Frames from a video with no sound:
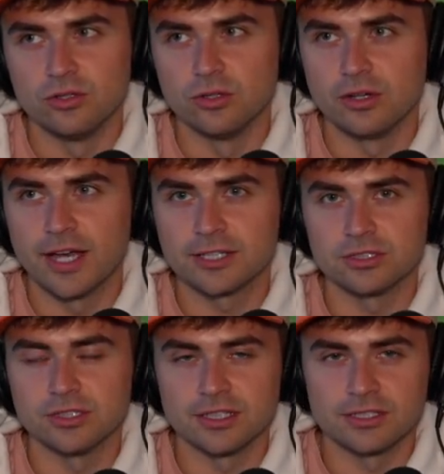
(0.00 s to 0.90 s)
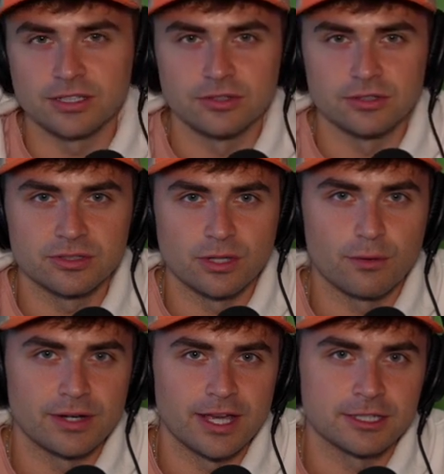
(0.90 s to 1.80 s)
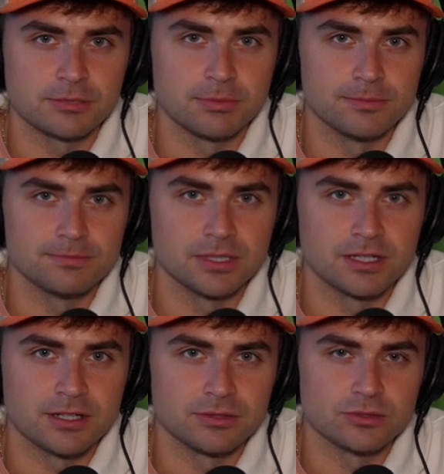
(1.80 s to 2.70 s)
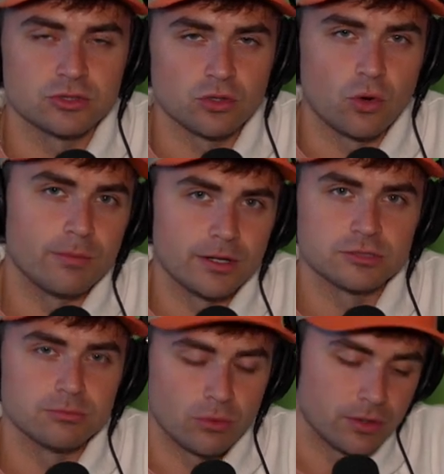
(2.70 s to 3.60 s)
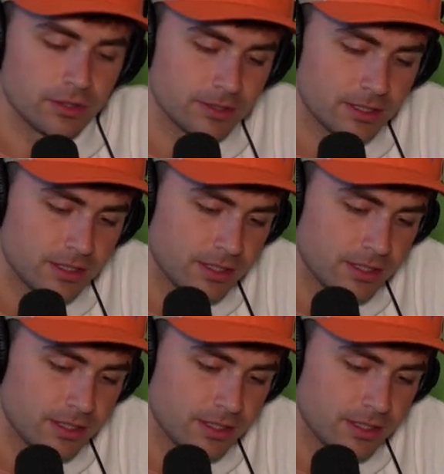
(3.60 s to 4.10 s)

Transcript: you'll actually consider yourself an expert because there's so much more,